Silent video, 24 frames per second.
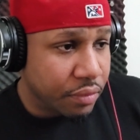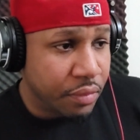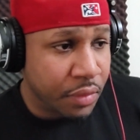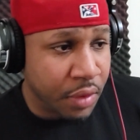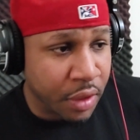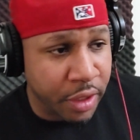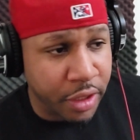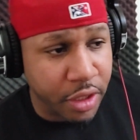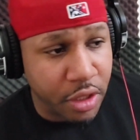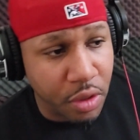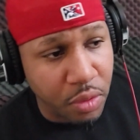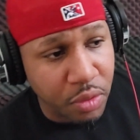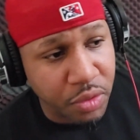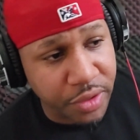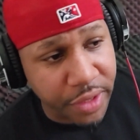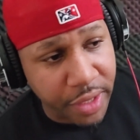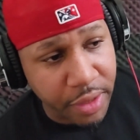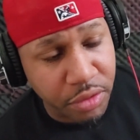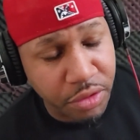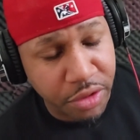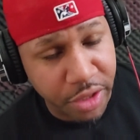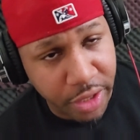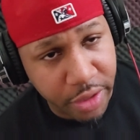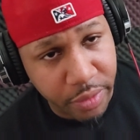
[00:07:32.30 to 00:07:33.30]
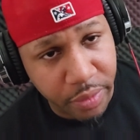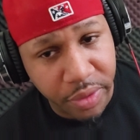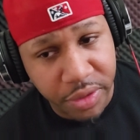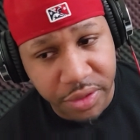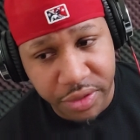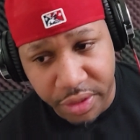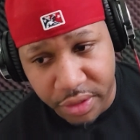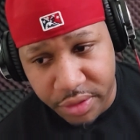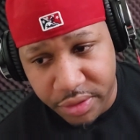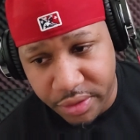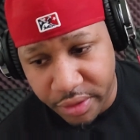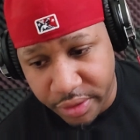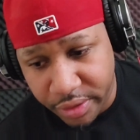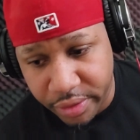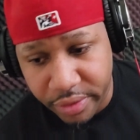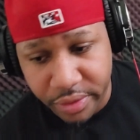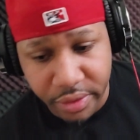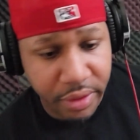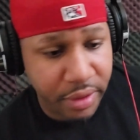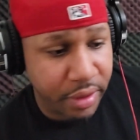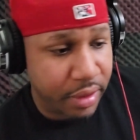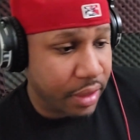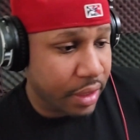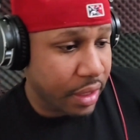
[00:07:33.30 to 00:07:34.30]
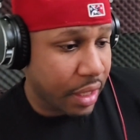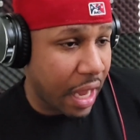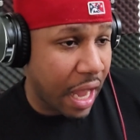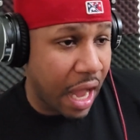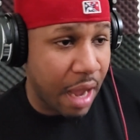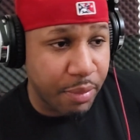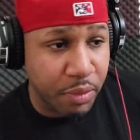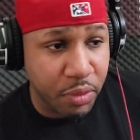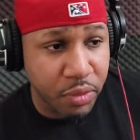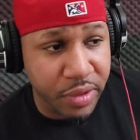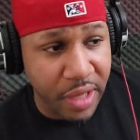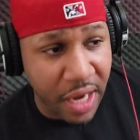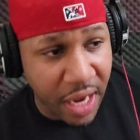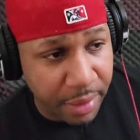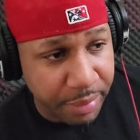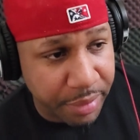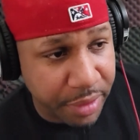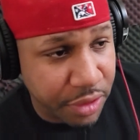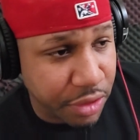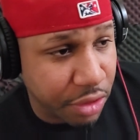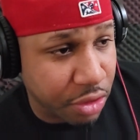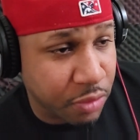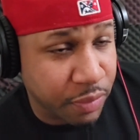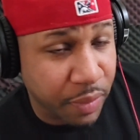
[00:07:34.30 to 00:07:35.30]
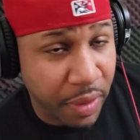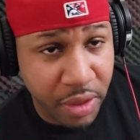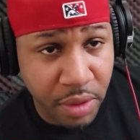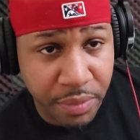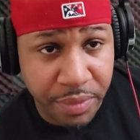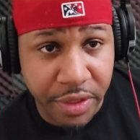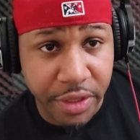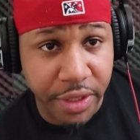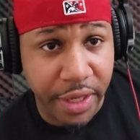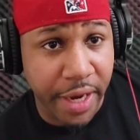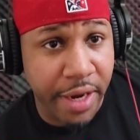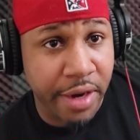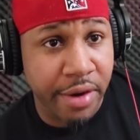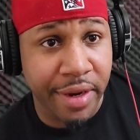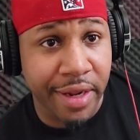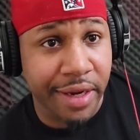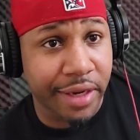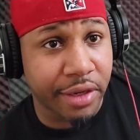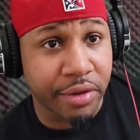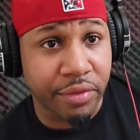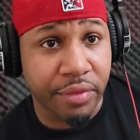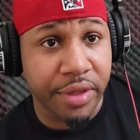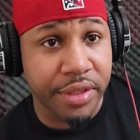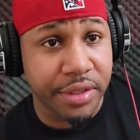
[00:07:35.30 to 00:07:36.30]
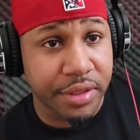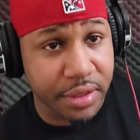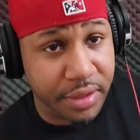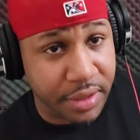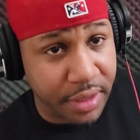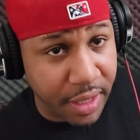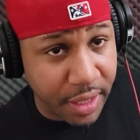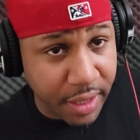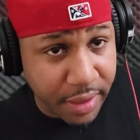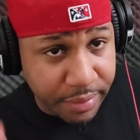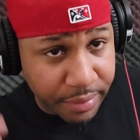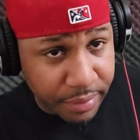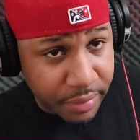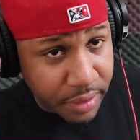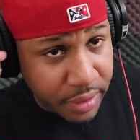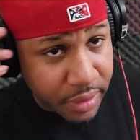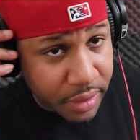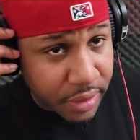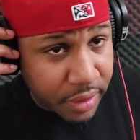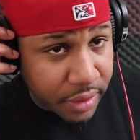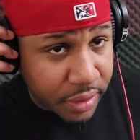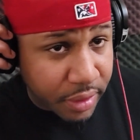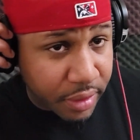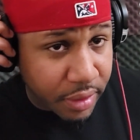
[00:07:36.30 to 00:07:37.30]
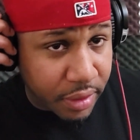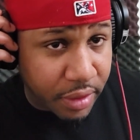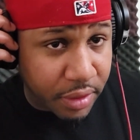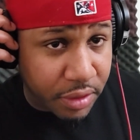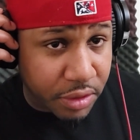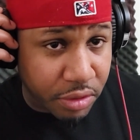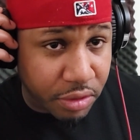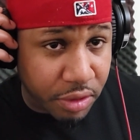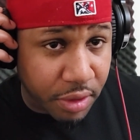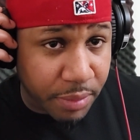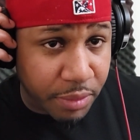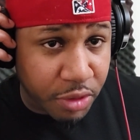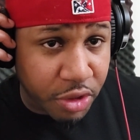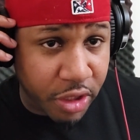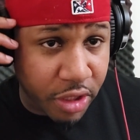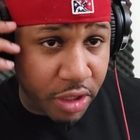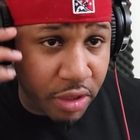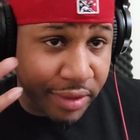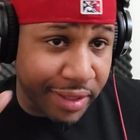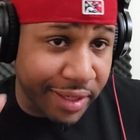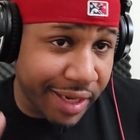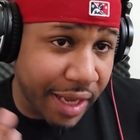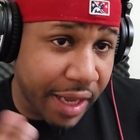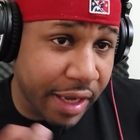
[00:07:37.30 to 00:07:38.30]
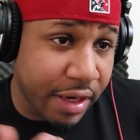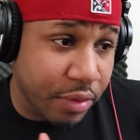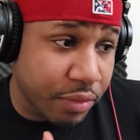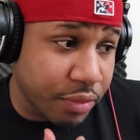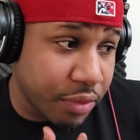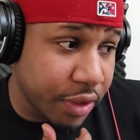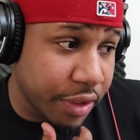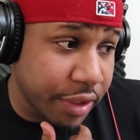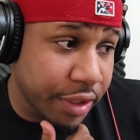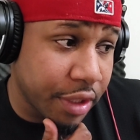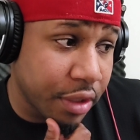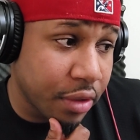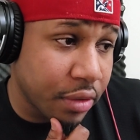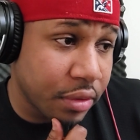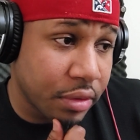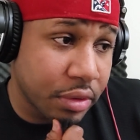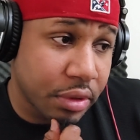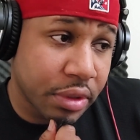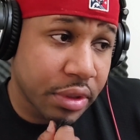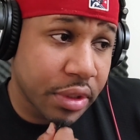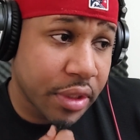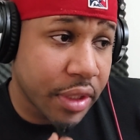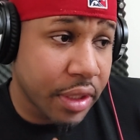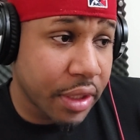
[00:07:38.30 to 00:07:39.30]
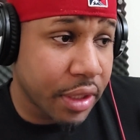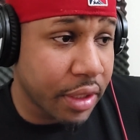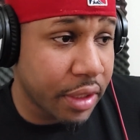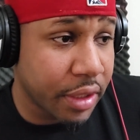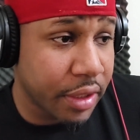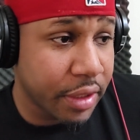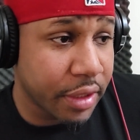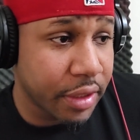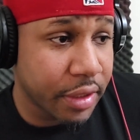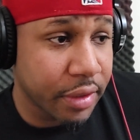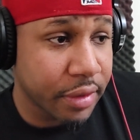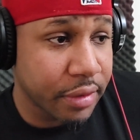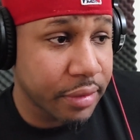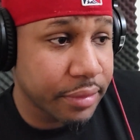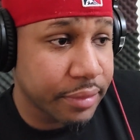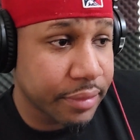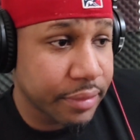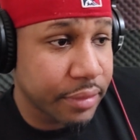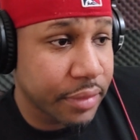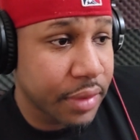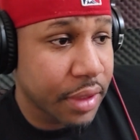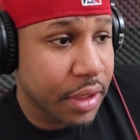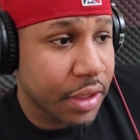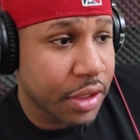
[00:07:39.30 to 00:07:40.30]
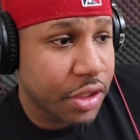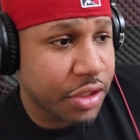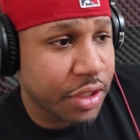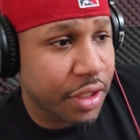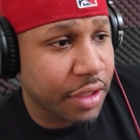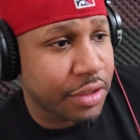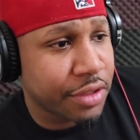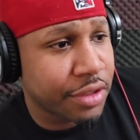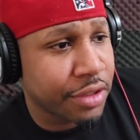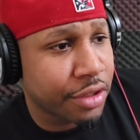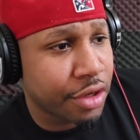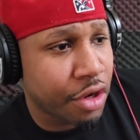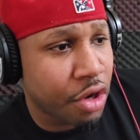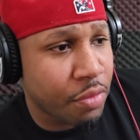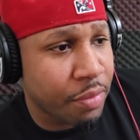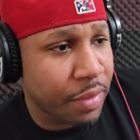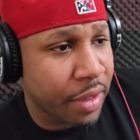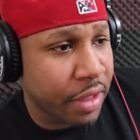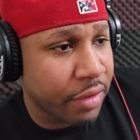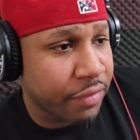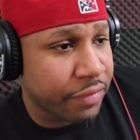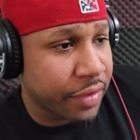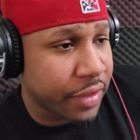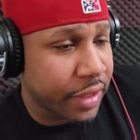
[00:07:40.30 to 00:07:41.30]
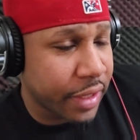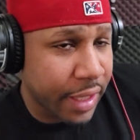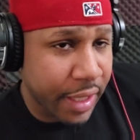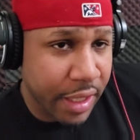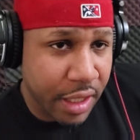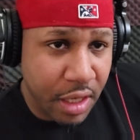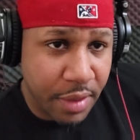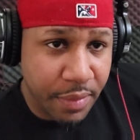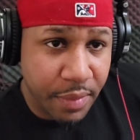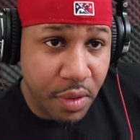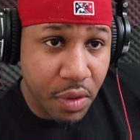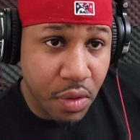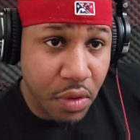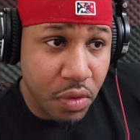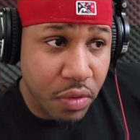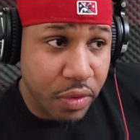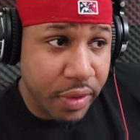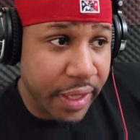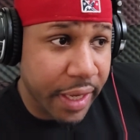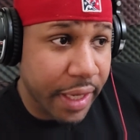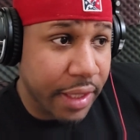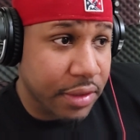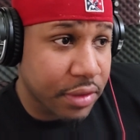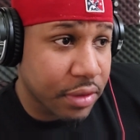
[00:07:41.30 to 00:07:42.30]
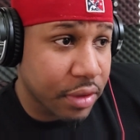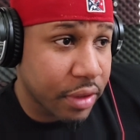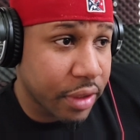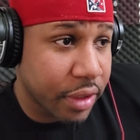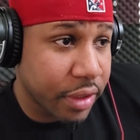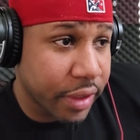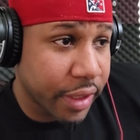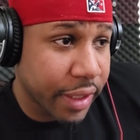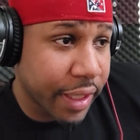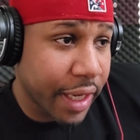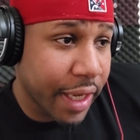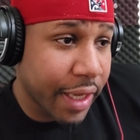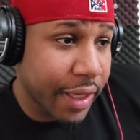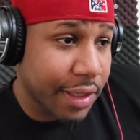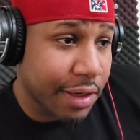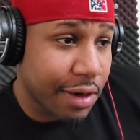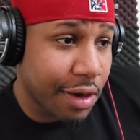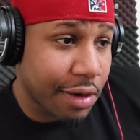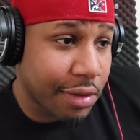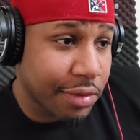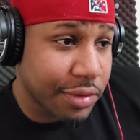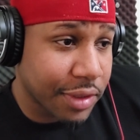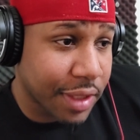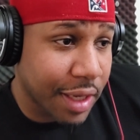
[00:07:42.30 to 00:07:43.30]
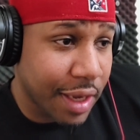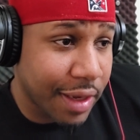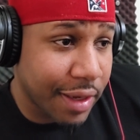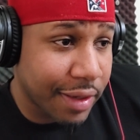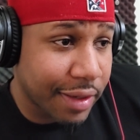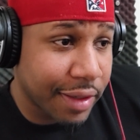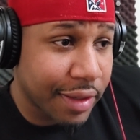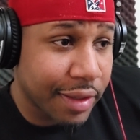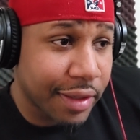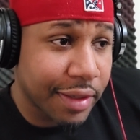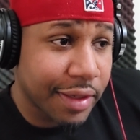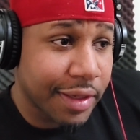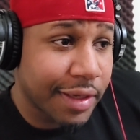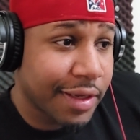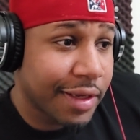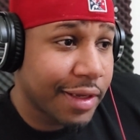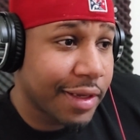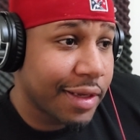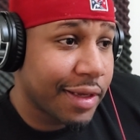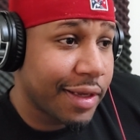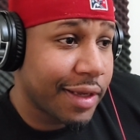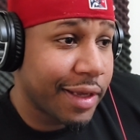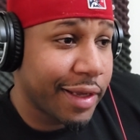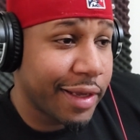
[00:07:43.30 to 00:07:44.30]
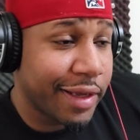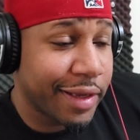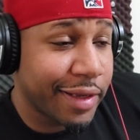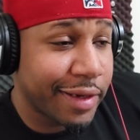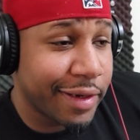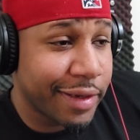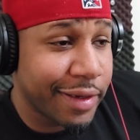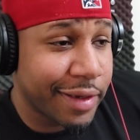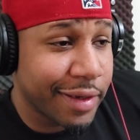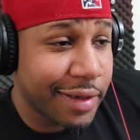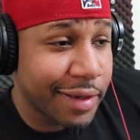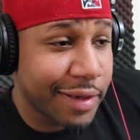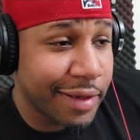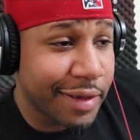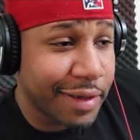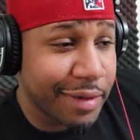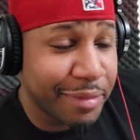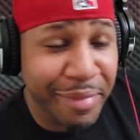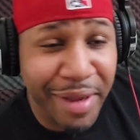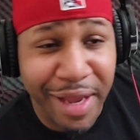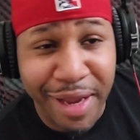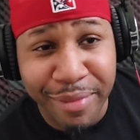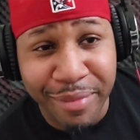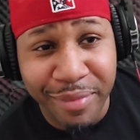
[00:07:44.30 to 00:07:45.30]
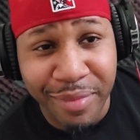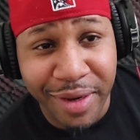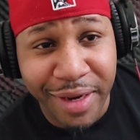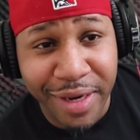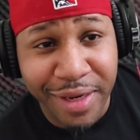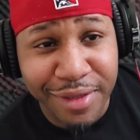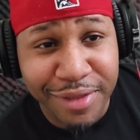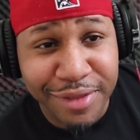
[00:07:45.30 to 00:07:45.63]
It goes down January 16th, Abu Dhabi. So it's probably going to be airing at a crazy time. So double check on that. I don't really know. Shout out to the co-main event. They got a couple of old cats on there. They got Carlos Condit and Matt Brown.